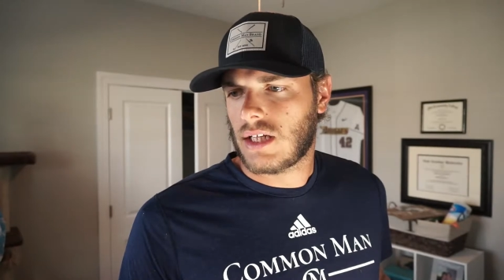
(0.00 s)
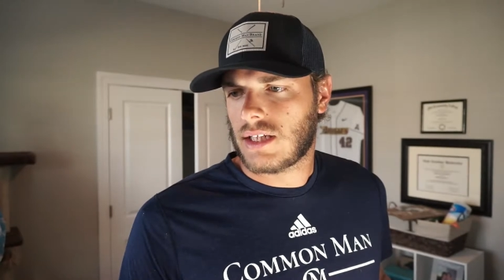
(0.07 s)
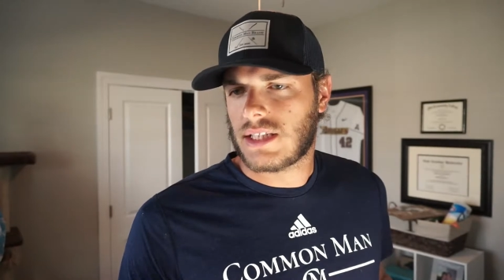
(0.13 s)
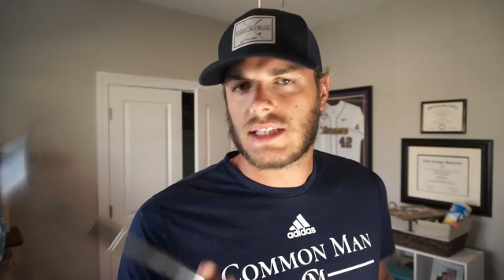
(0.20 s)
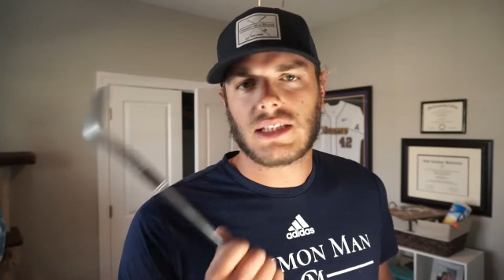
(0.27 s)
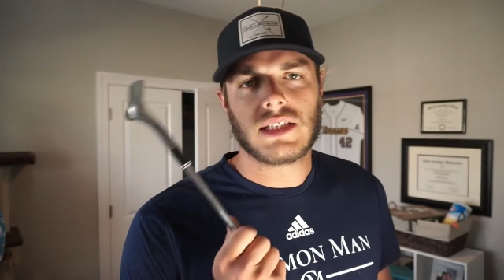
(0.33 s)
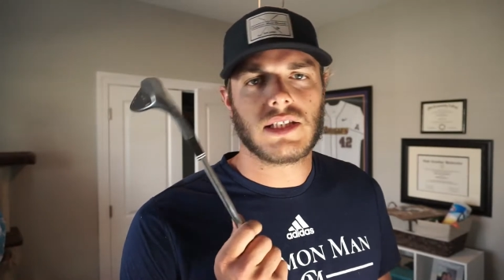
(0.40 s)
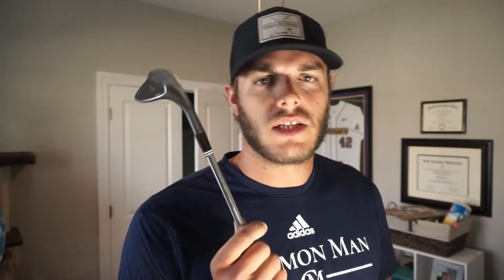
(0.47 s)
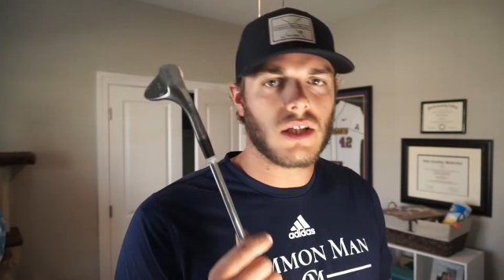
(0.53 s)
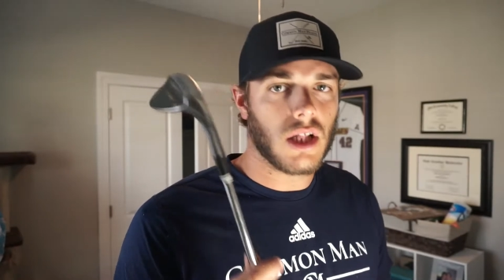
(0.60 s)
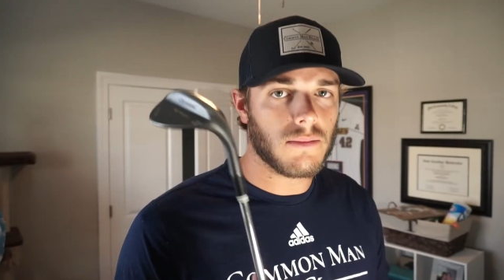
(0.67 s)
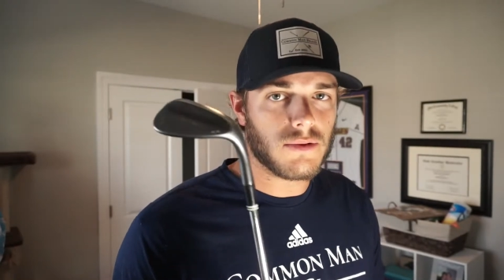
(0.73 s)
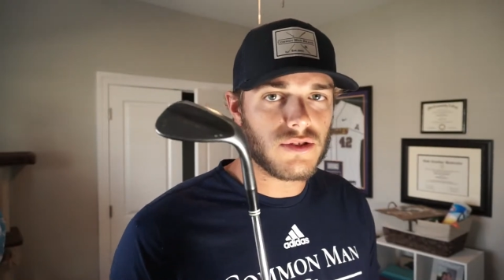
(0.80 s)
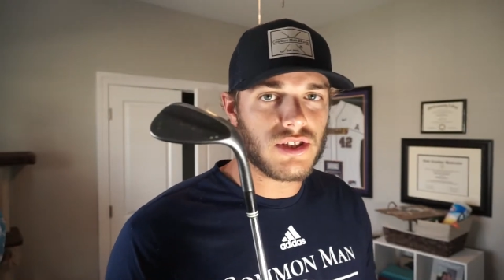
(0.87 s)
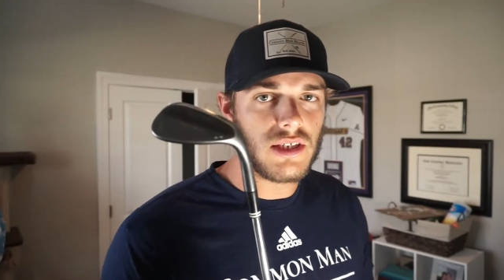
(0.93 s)
This is the
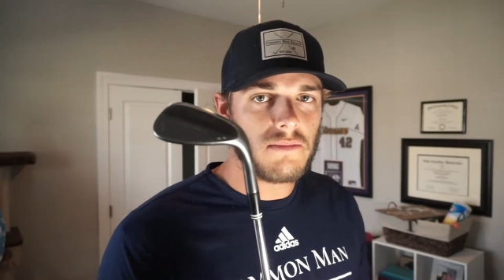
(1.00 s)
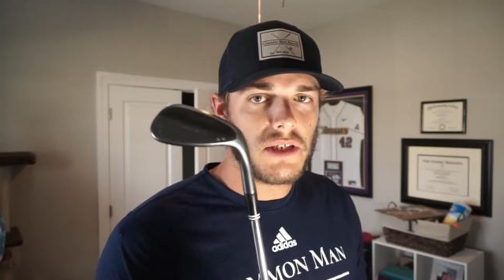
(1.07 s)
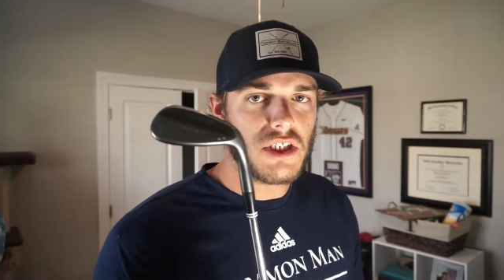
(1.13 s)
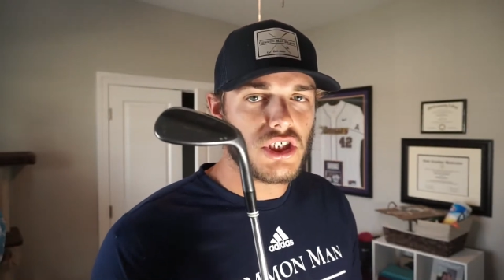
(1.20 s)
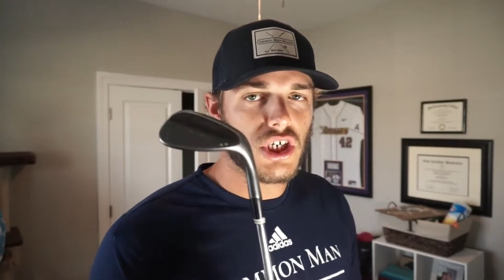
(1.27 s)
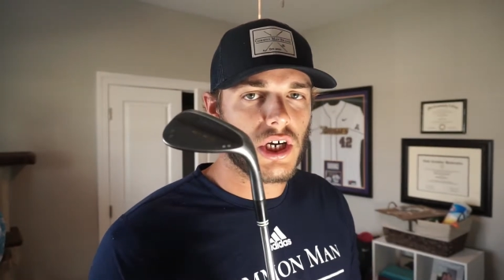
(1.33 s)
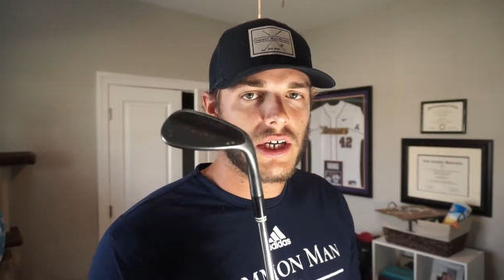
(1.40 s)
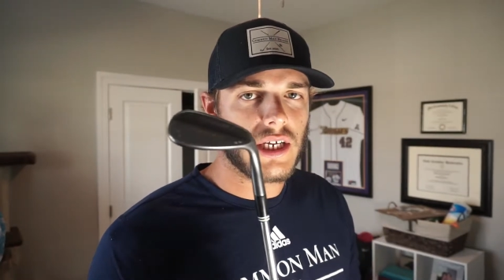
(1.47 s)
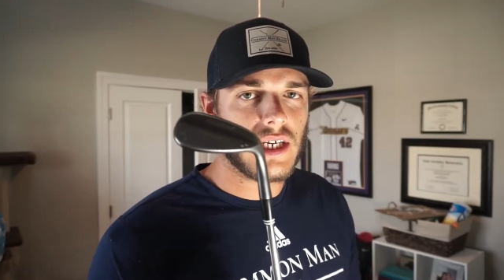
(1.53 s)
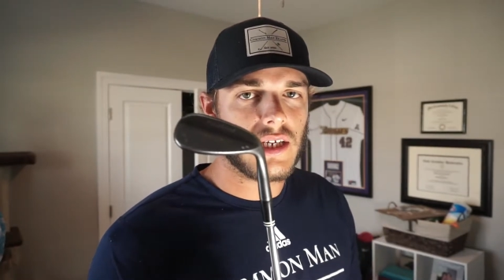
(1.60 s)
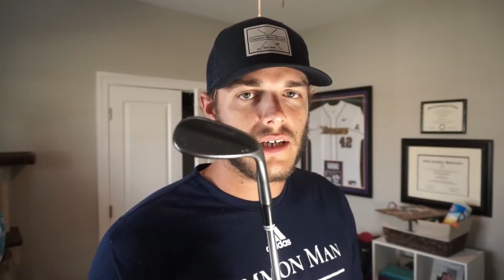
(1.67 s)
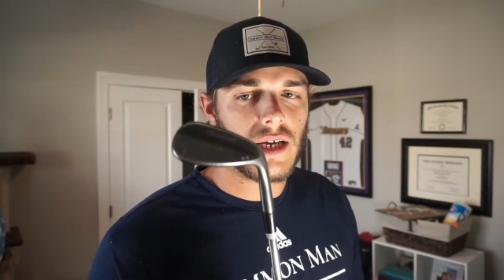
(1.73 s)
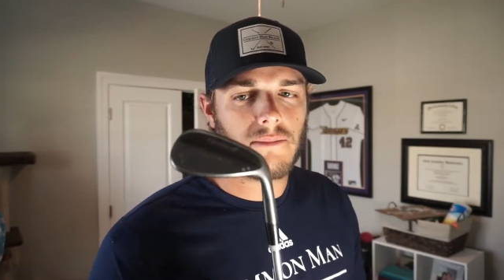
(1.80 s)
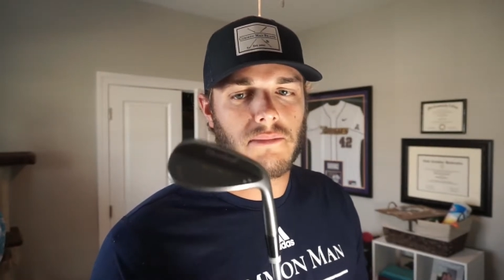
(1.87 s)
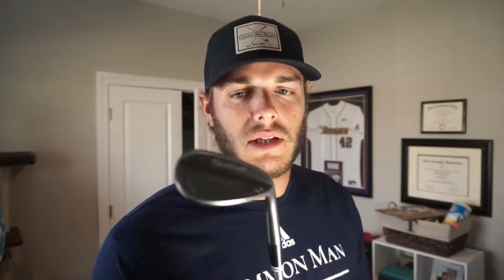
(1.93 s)
club you see me
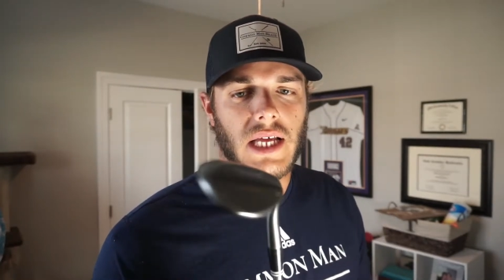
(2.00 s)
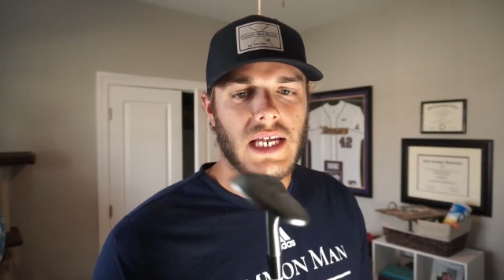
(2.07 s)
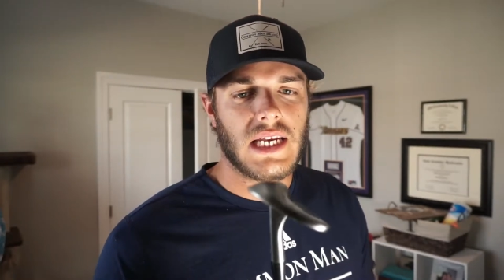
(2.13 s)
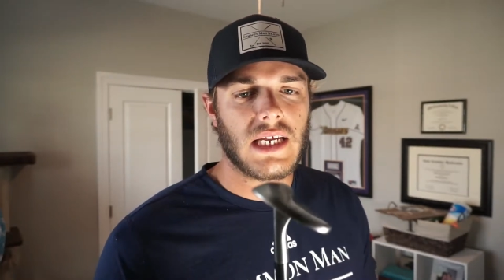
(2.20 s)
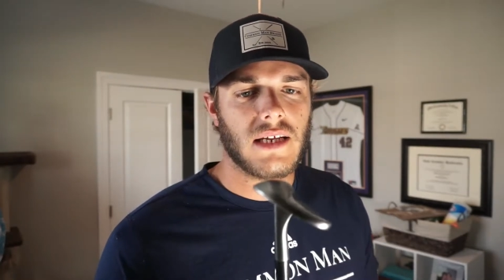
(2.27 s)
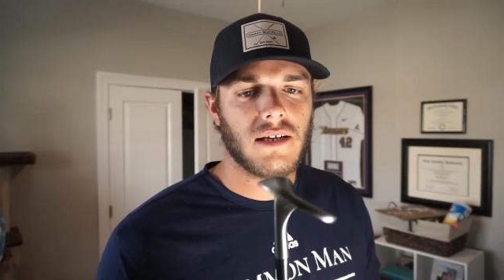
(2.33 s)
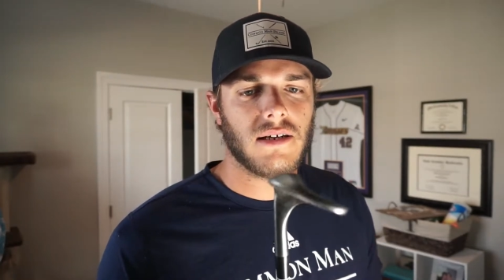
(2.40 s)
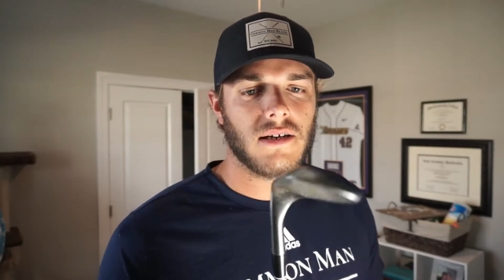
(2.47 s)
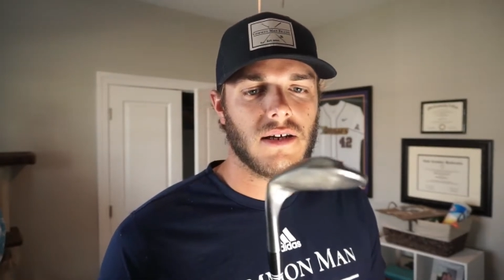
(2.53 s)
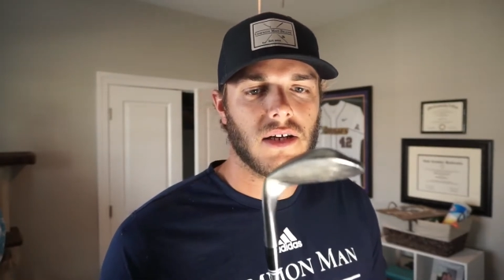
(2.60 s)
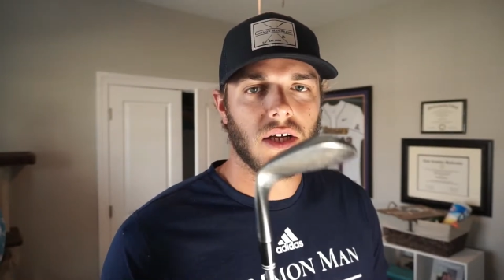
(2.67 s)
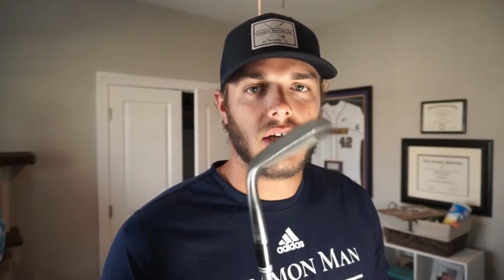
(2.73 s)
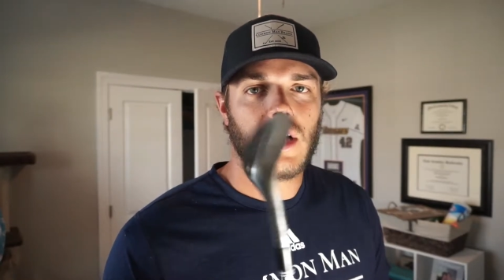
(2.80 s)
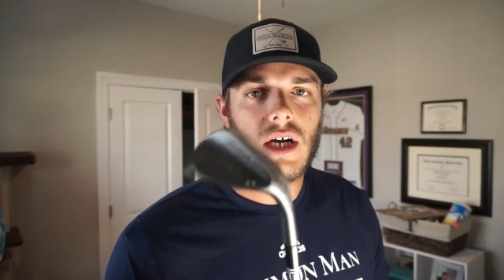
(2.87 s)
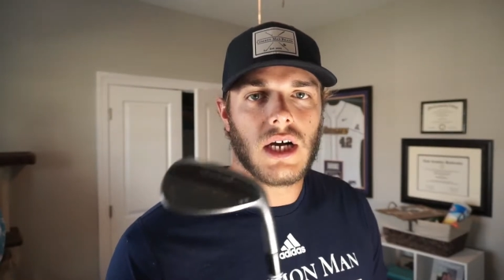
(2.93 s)
chunking and blading
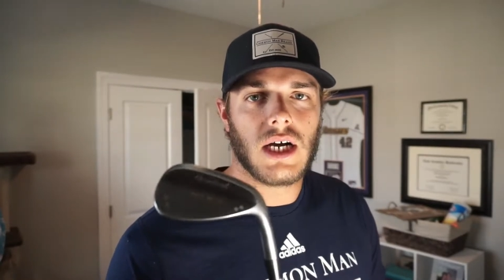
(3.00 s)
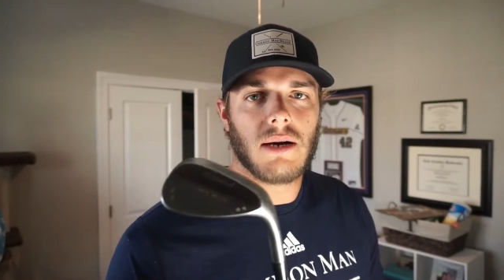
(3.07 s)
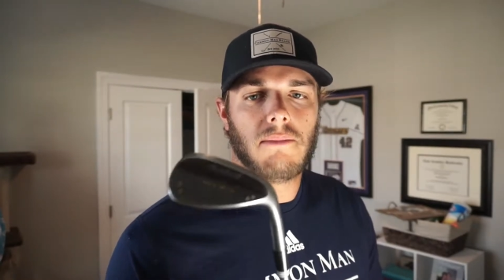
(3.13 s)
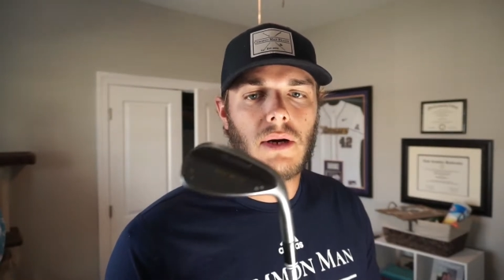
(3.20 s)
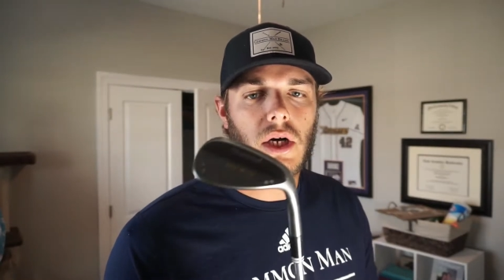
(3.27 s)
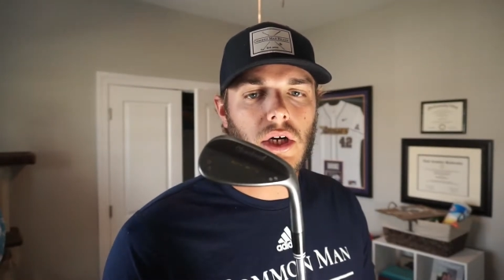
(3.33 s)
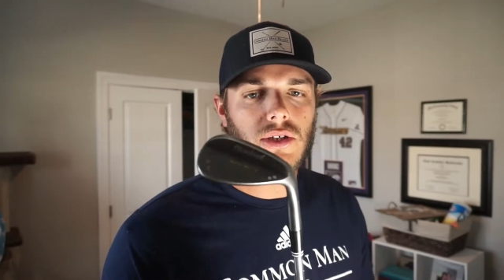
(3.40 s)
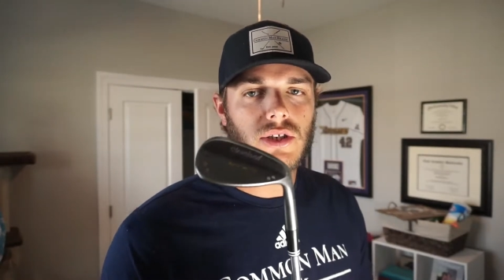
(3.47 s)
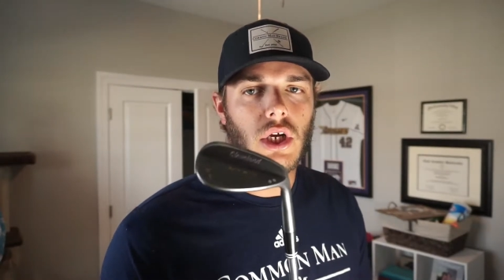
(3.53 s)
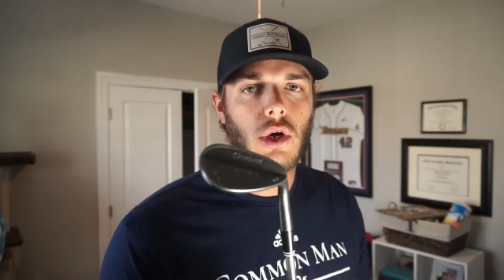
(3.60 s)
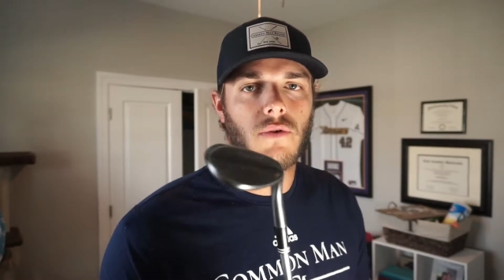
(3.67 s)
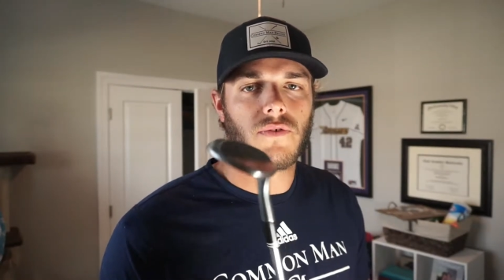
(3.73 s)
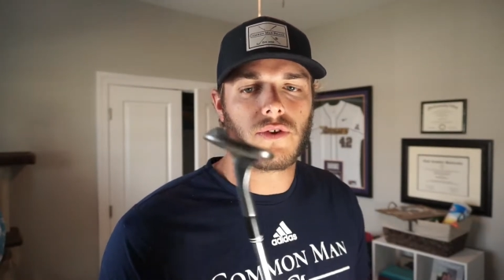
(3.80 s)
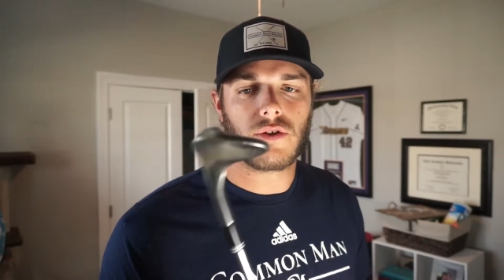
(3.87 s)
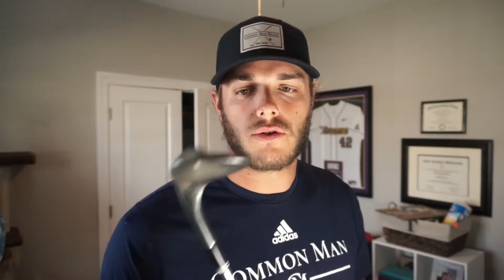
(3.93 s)
balls over the